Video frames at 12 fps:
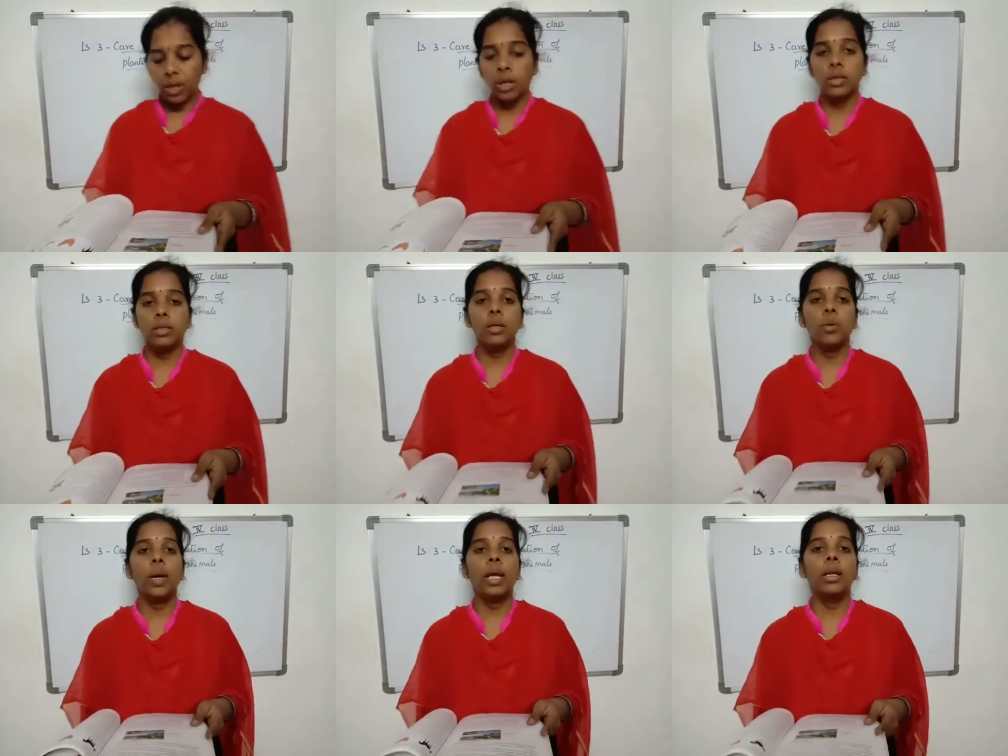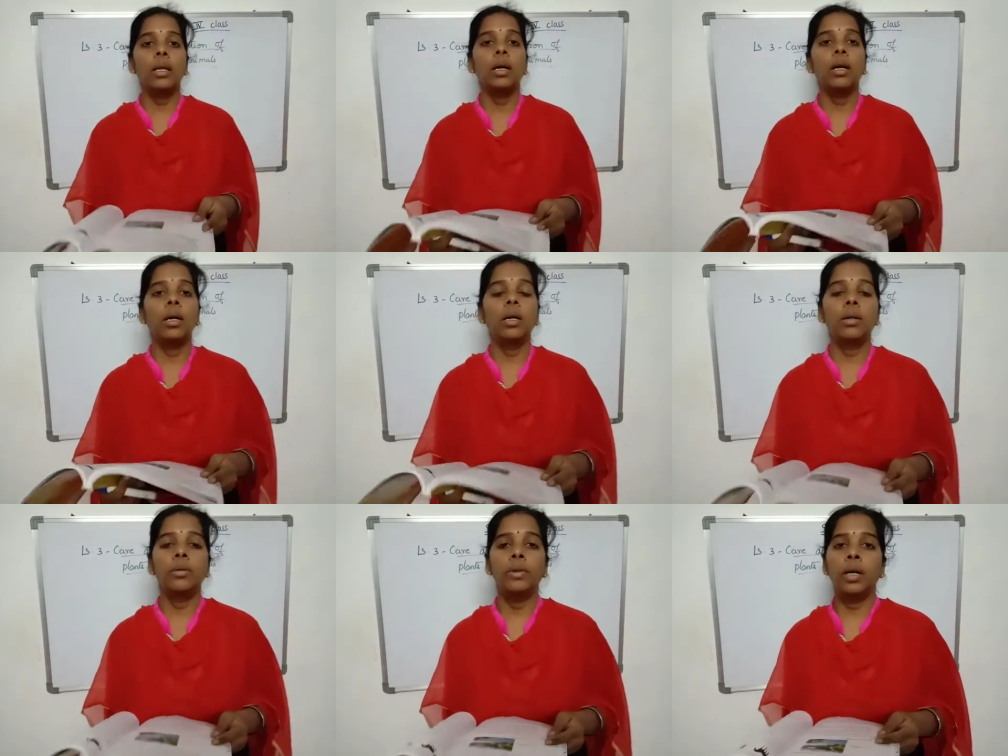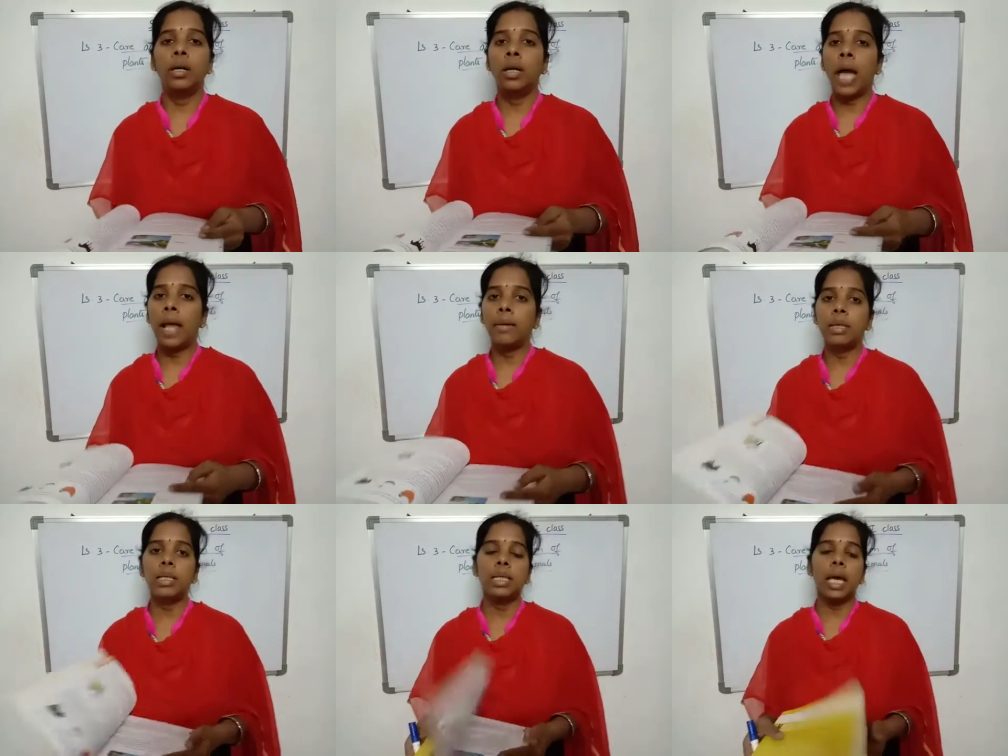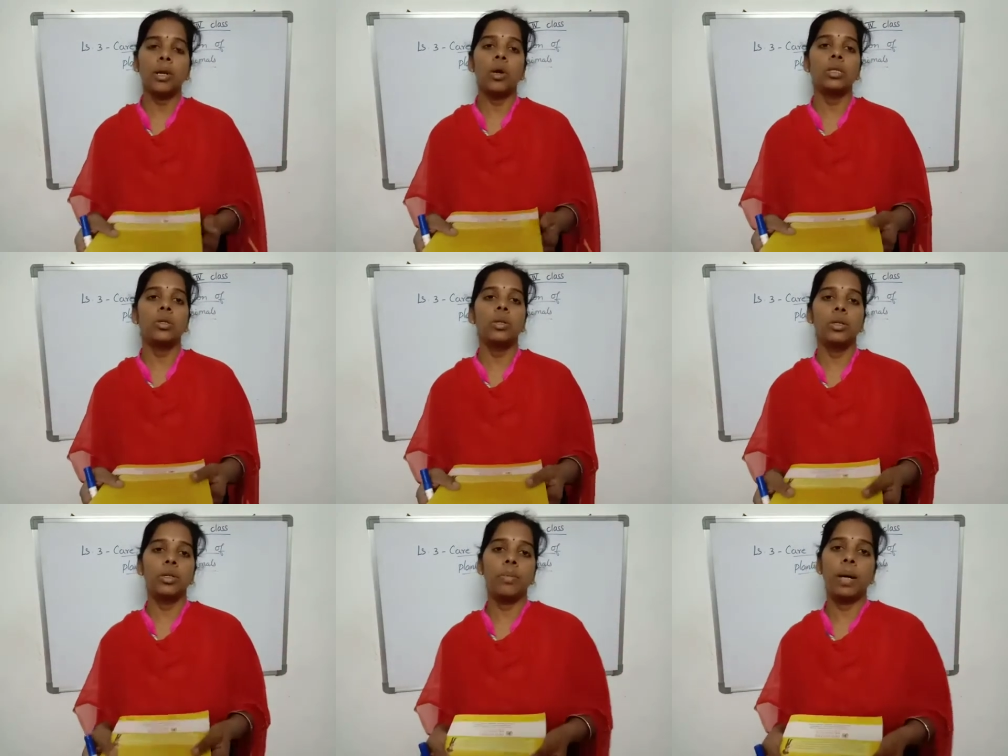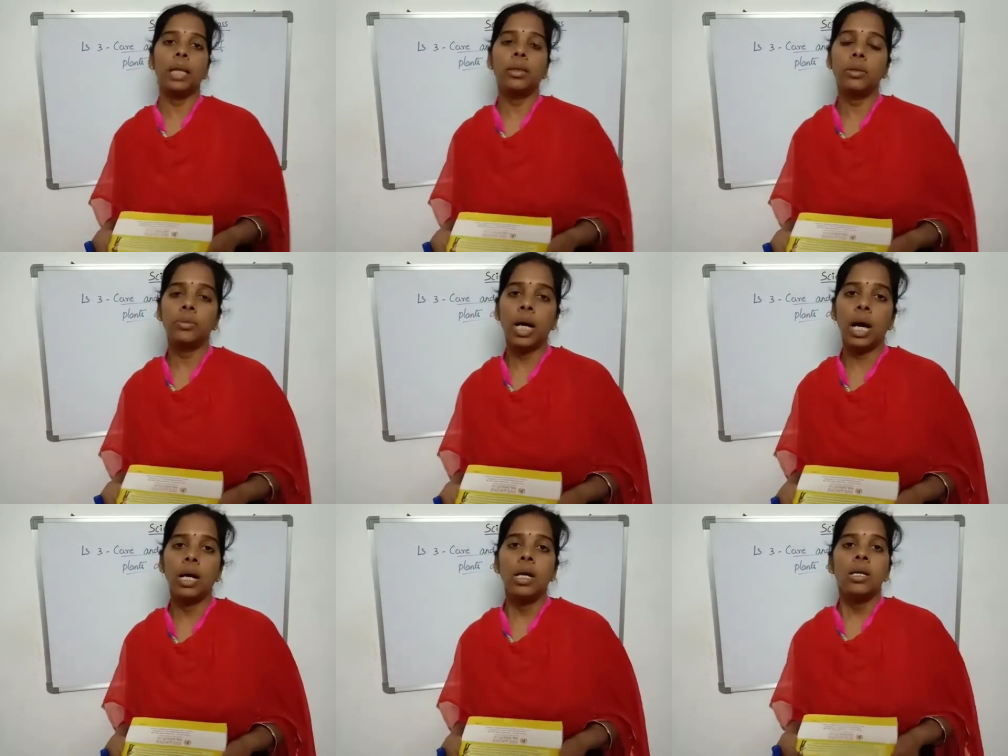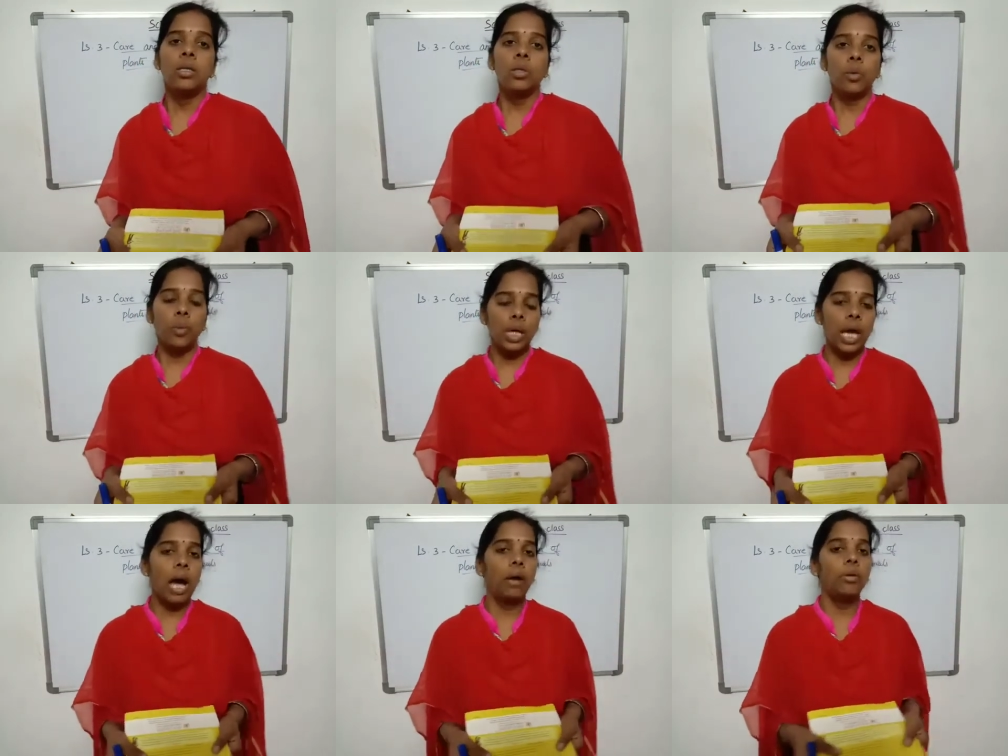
So when animals cannot go to the bathroom now, so we have